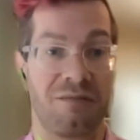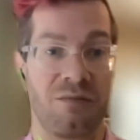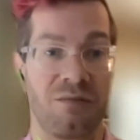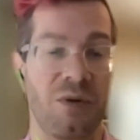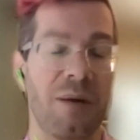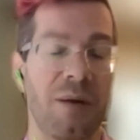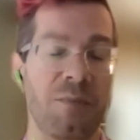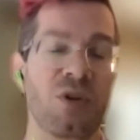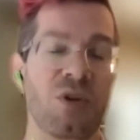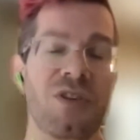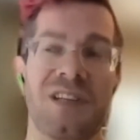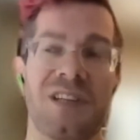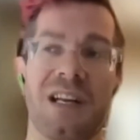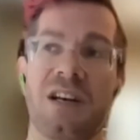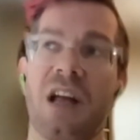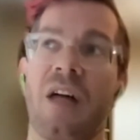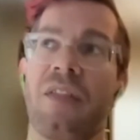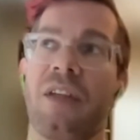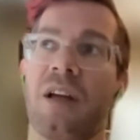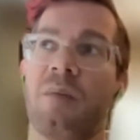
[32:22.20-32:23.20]
I'm not going to say
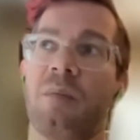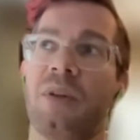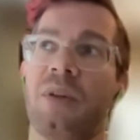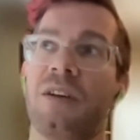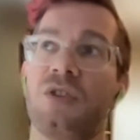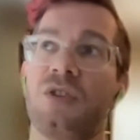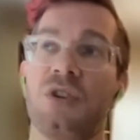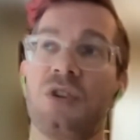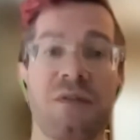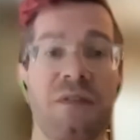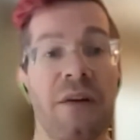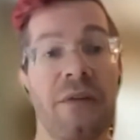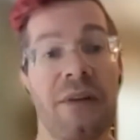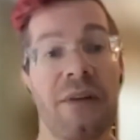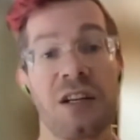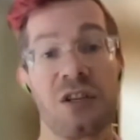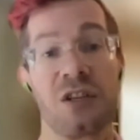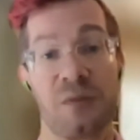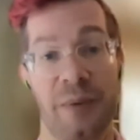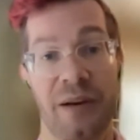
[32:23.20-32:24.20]
nothing, but they're just very
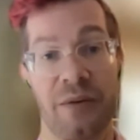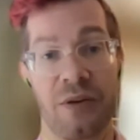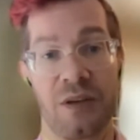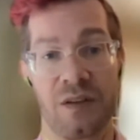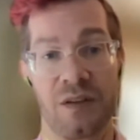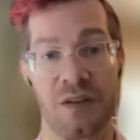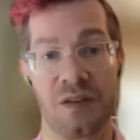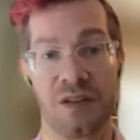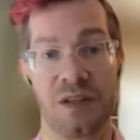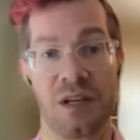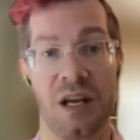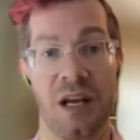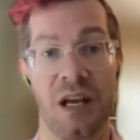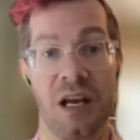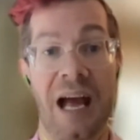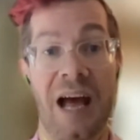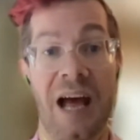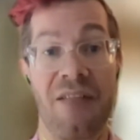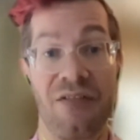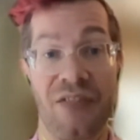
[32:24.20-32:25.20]
inexperienced.
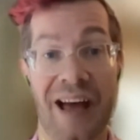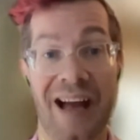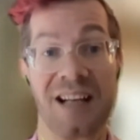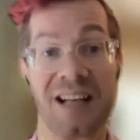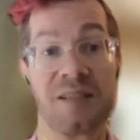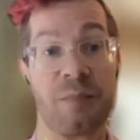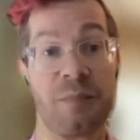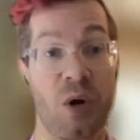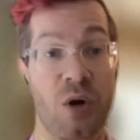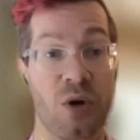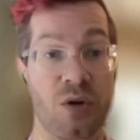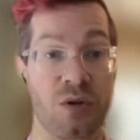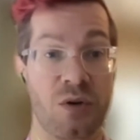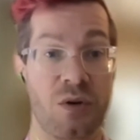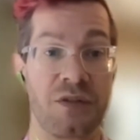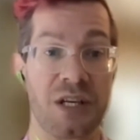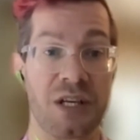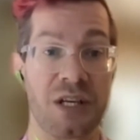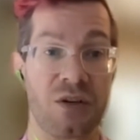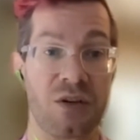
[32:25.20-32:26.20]
And that part
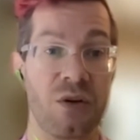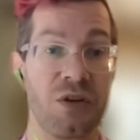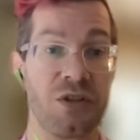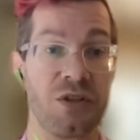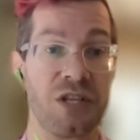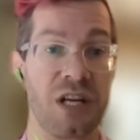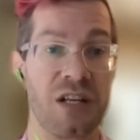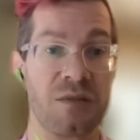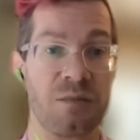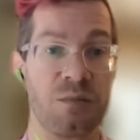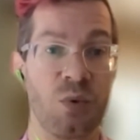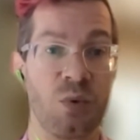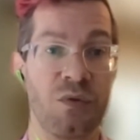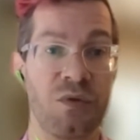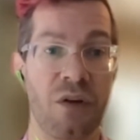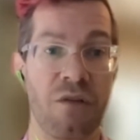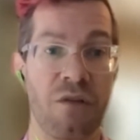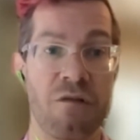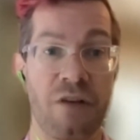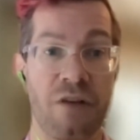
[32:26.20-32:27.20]
of technology has moved
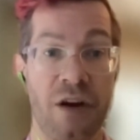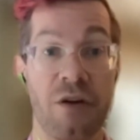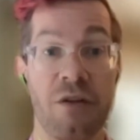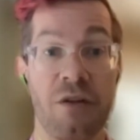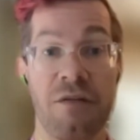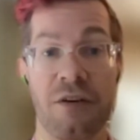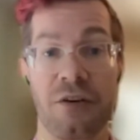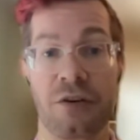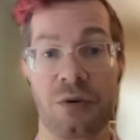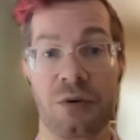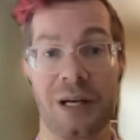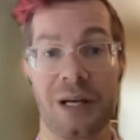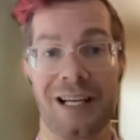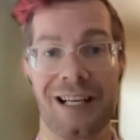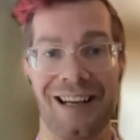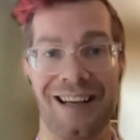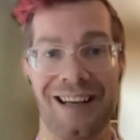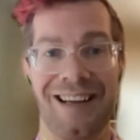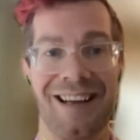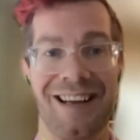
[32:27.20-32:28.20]
on very, very
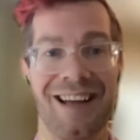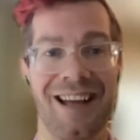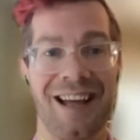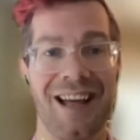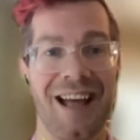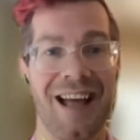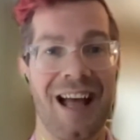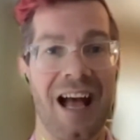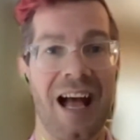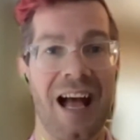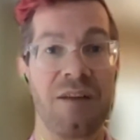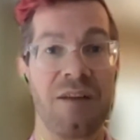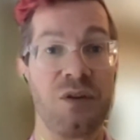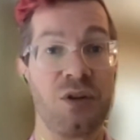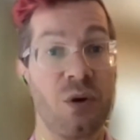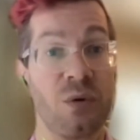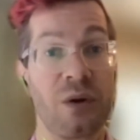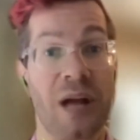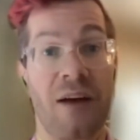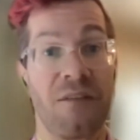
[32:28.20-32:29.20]
quickly. And if
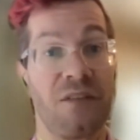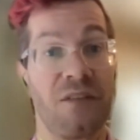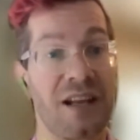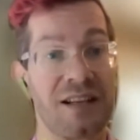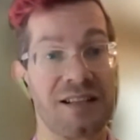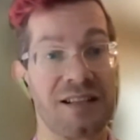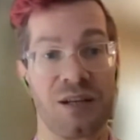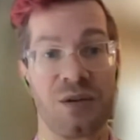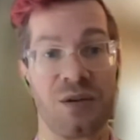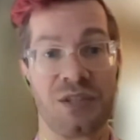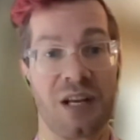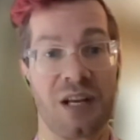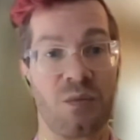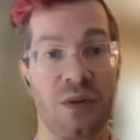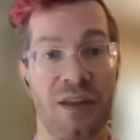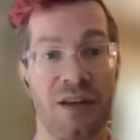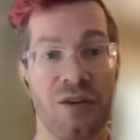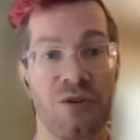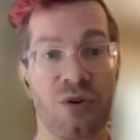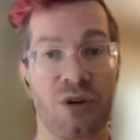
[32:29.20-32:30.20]
you don't have that skill set
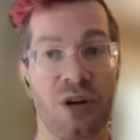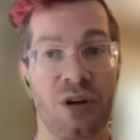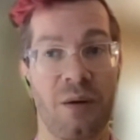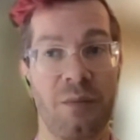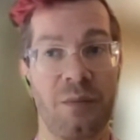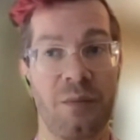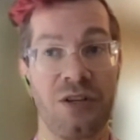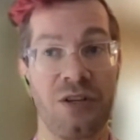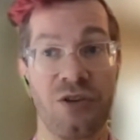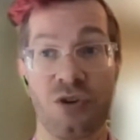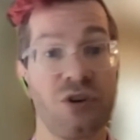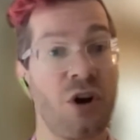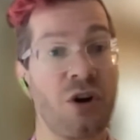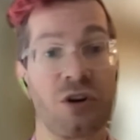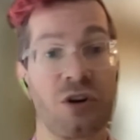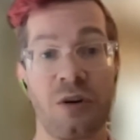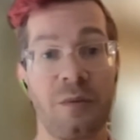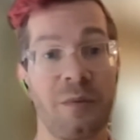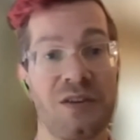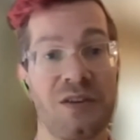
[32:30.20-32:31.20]
within your company, you're
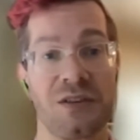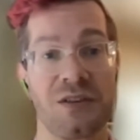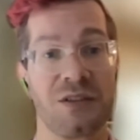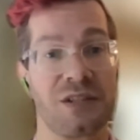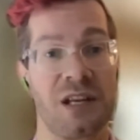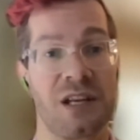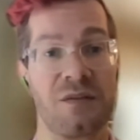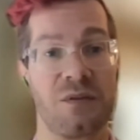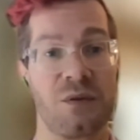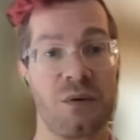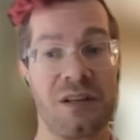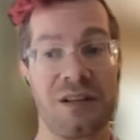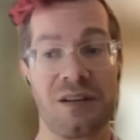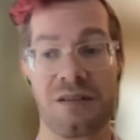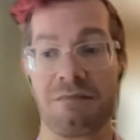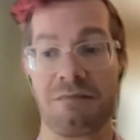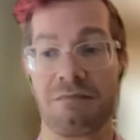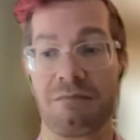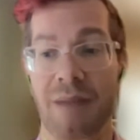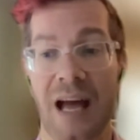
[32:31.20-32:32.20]
not going to be successful. It
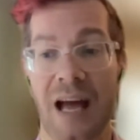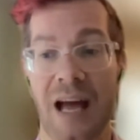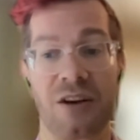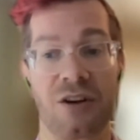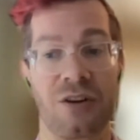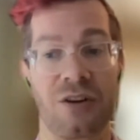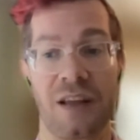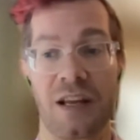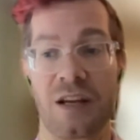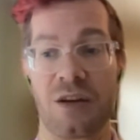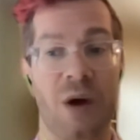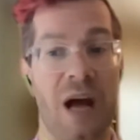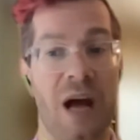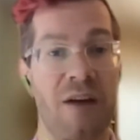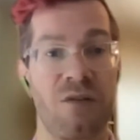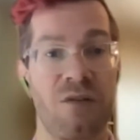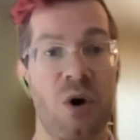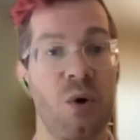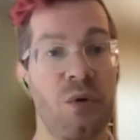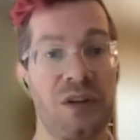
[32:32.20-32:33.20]
doesn't matter that you
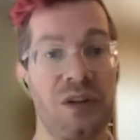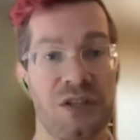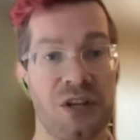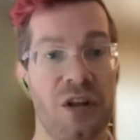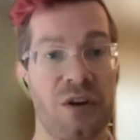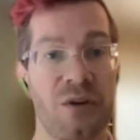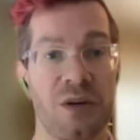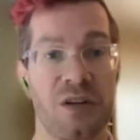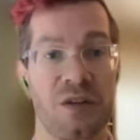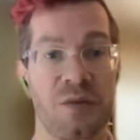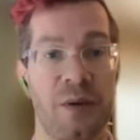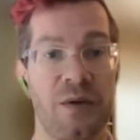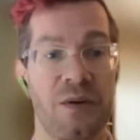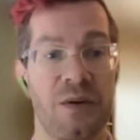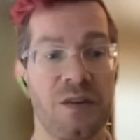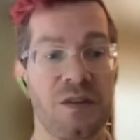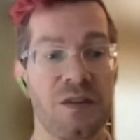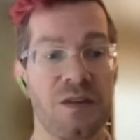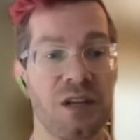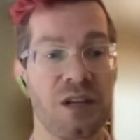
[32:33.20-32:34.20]
have all this other
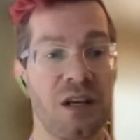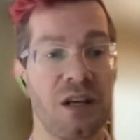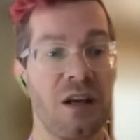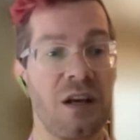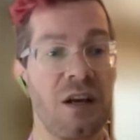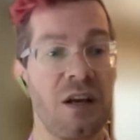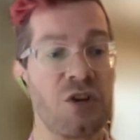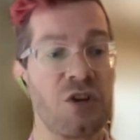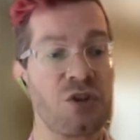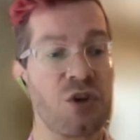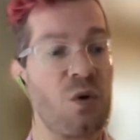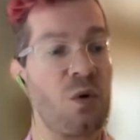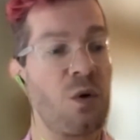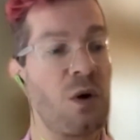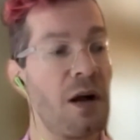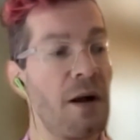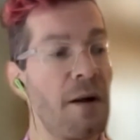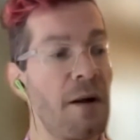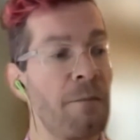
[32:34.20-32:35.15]
experience. So